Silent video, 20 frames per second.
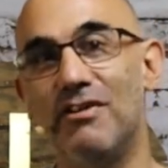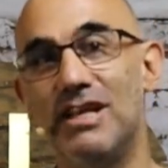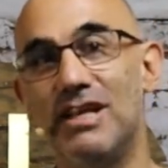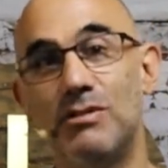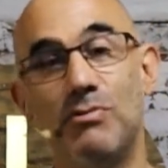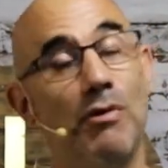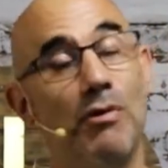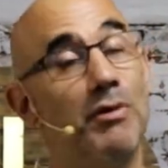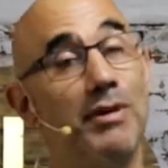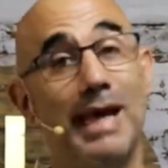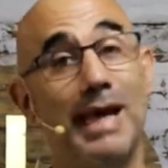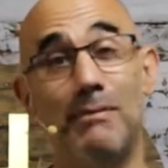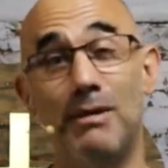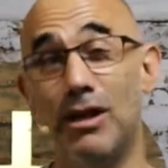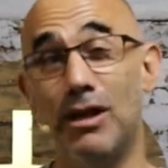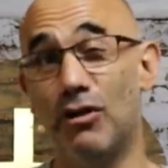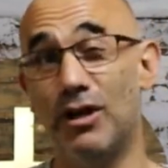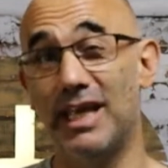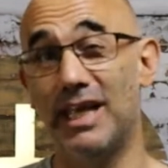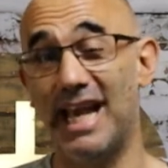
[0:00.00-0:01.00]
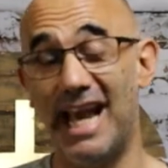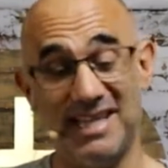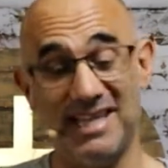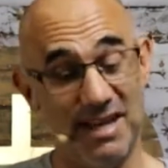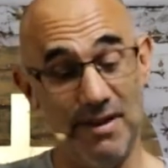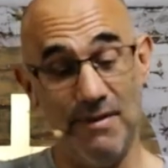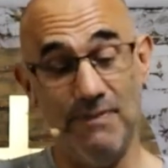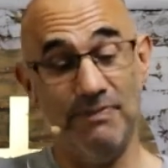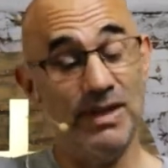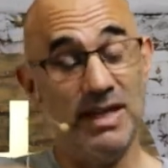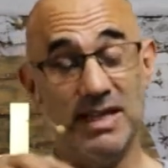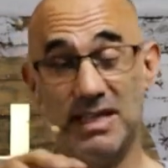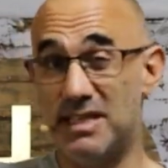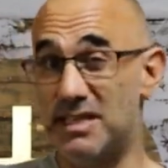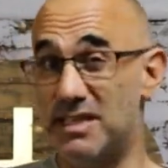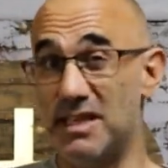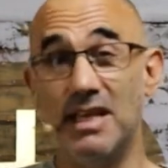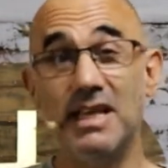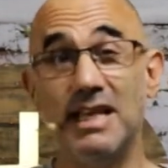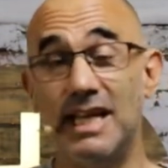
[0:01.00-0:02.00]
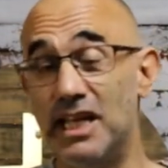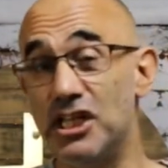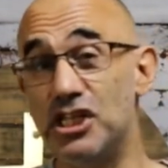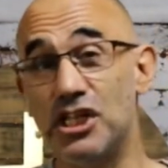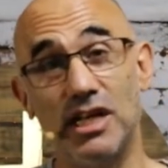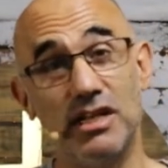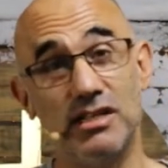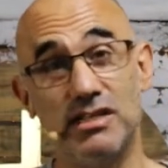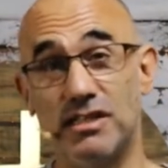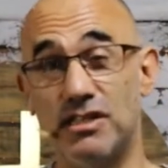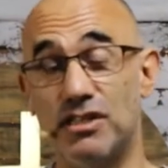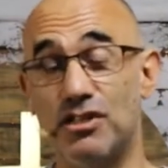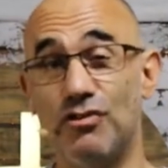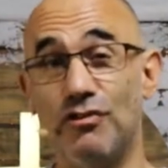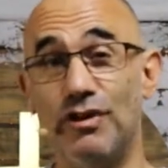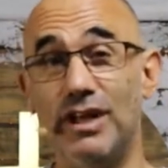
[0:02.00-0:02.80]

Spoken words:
We're going to be looking at sin in Genesis 3.